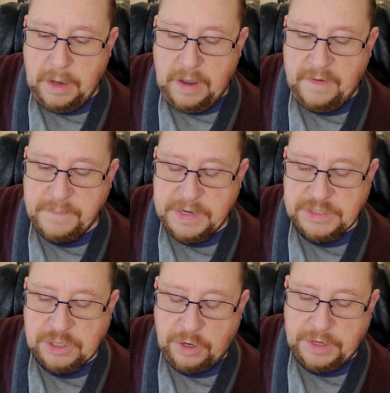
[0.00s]
of my
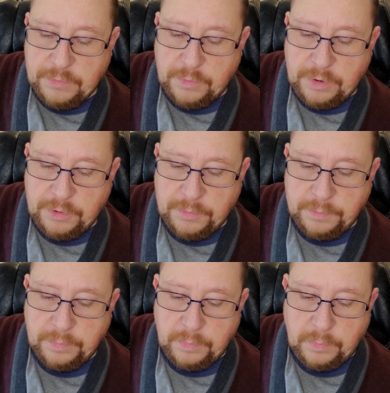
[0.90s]
darkened
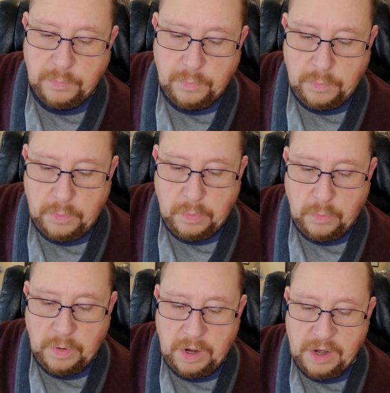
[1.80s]
room
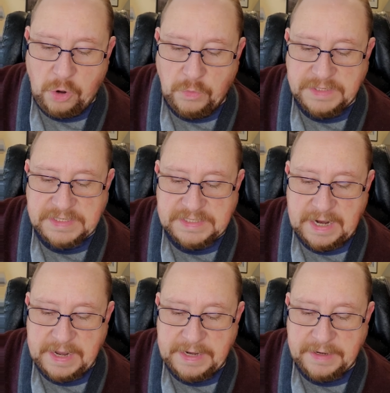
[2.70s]
where I always
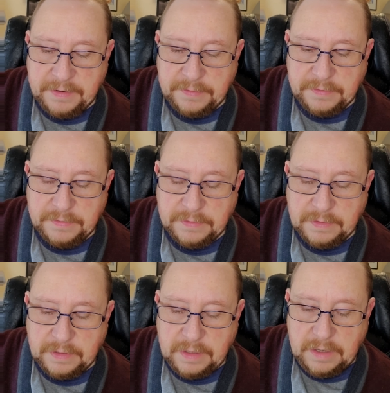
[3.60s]
stayed,
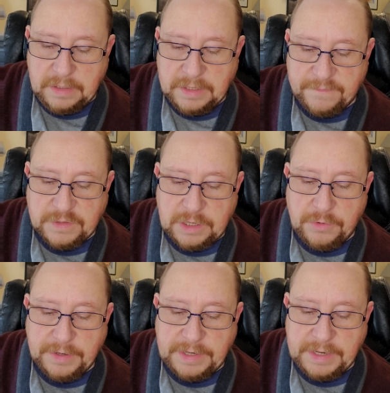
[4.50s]
left alone
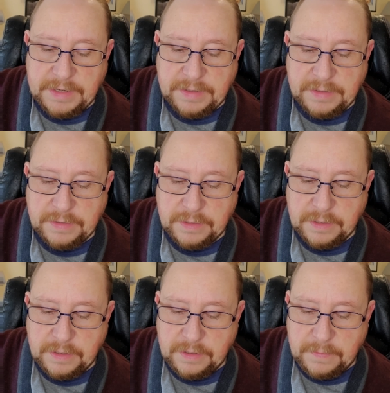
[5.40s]
again,
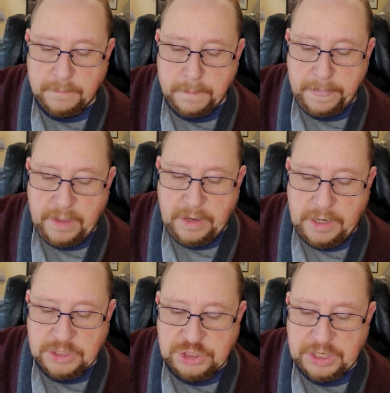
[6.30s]

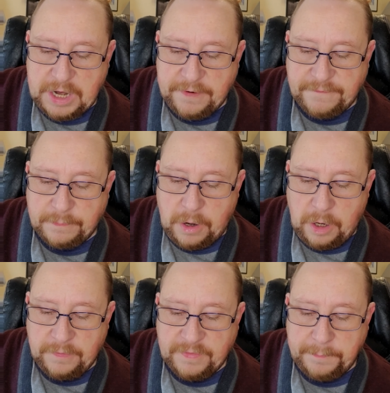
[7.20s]
unchained from
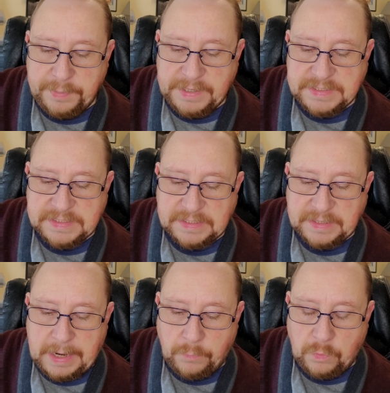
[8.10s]
all of the beasts
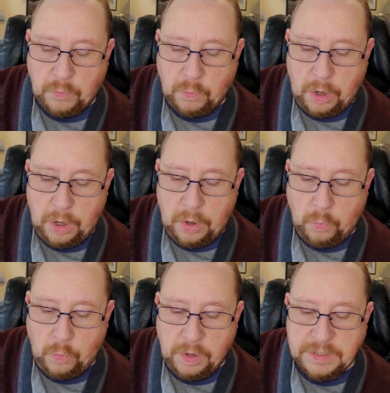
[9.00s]
that were
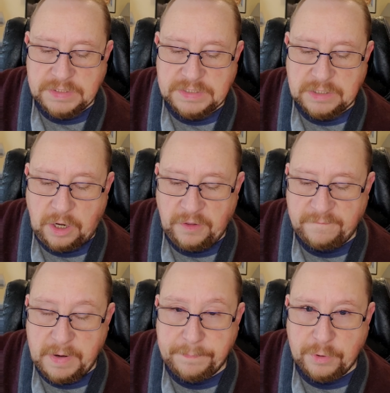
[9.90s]
once all of
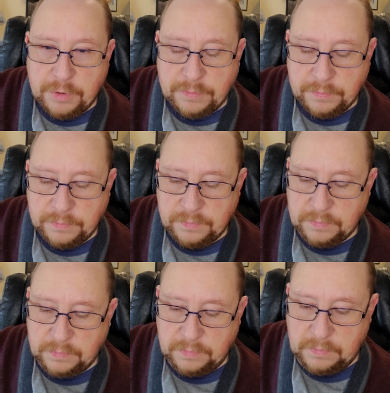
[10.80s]
my burden,
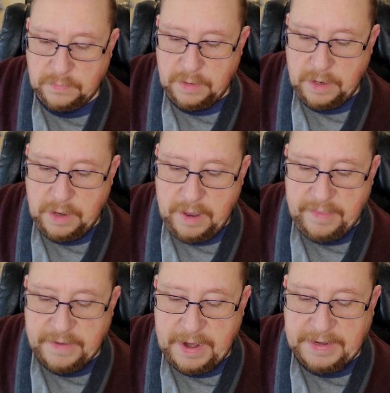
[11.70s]

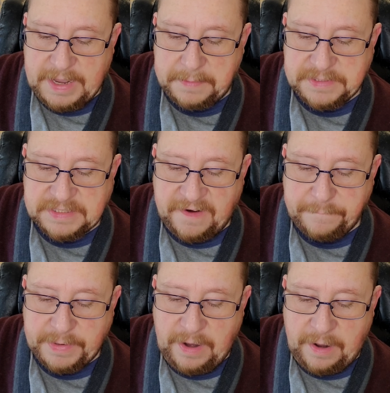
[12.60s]
that I kept safe
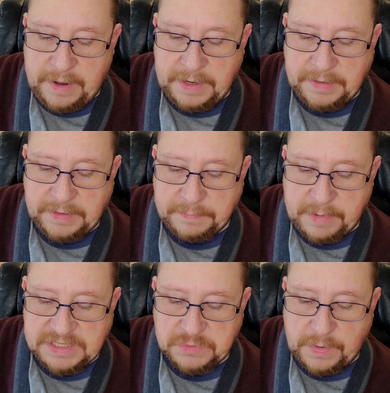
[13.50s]
behind
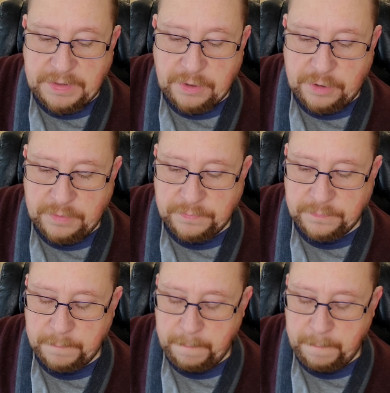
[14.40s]
my suede curtain.